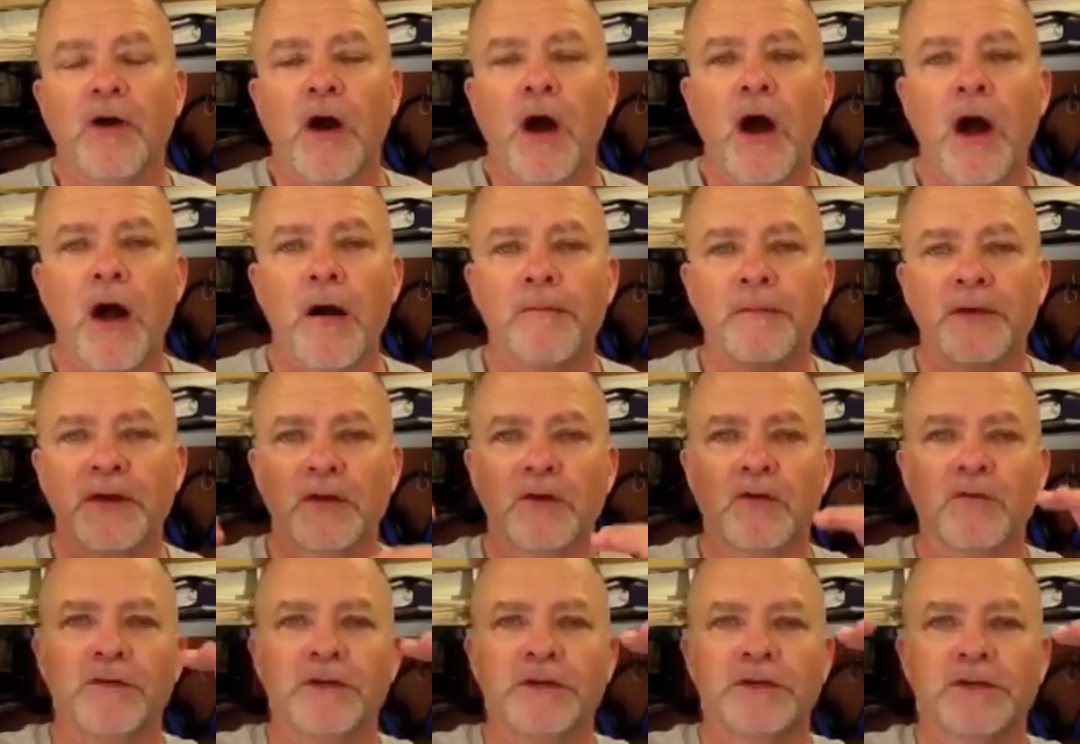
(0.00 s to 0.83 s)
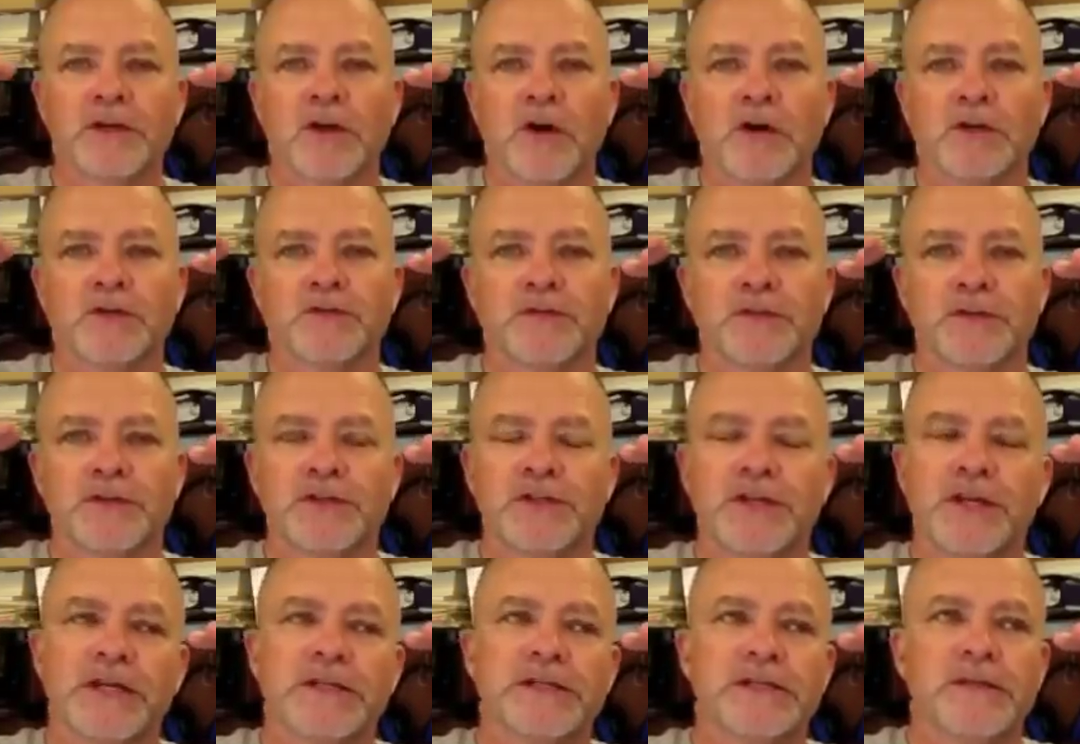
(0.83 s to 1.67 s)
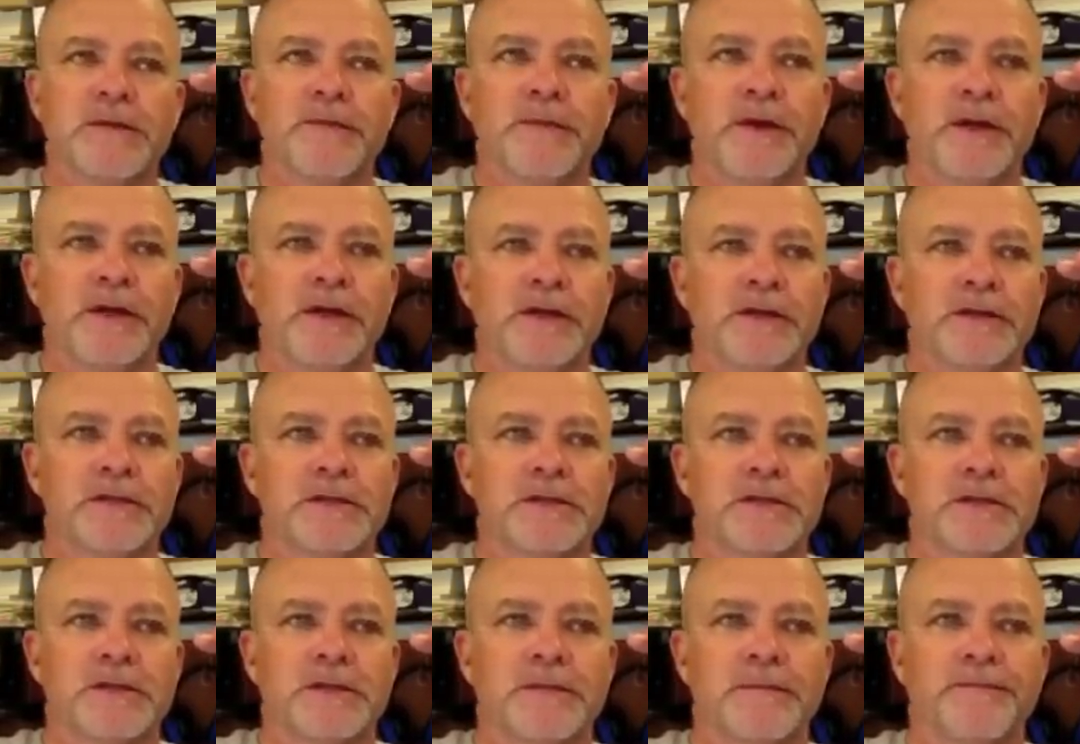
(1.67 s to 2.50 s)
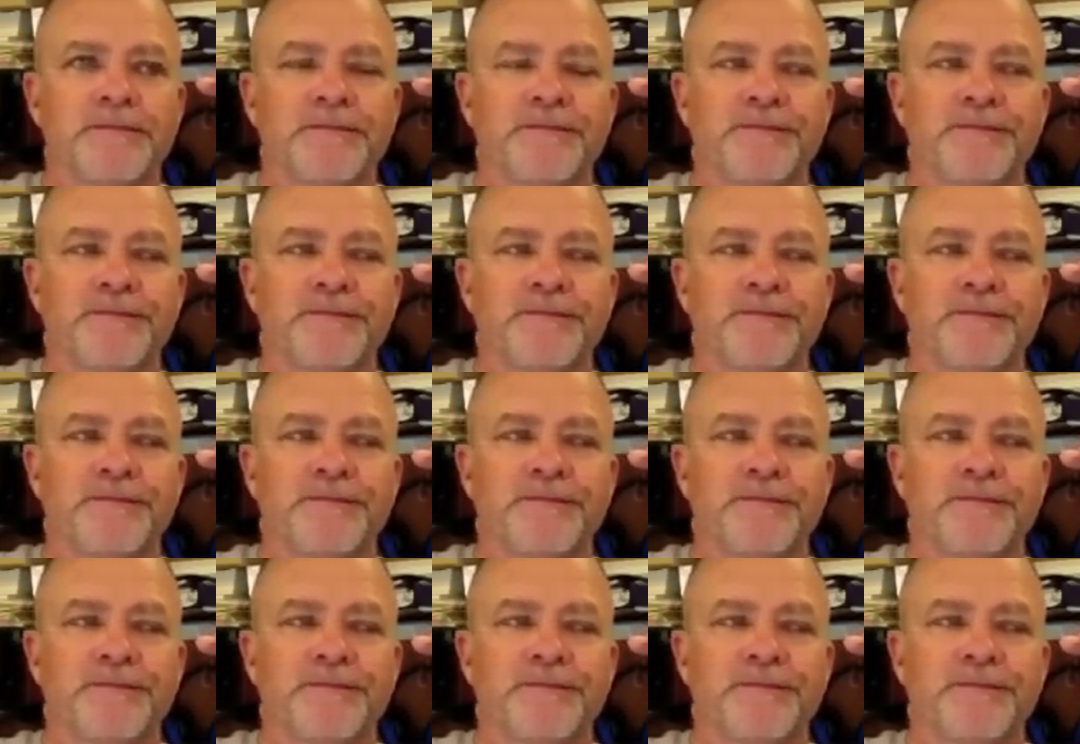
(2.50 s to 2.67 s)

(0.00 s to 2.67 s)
hop bill on this calls for 60 minutes,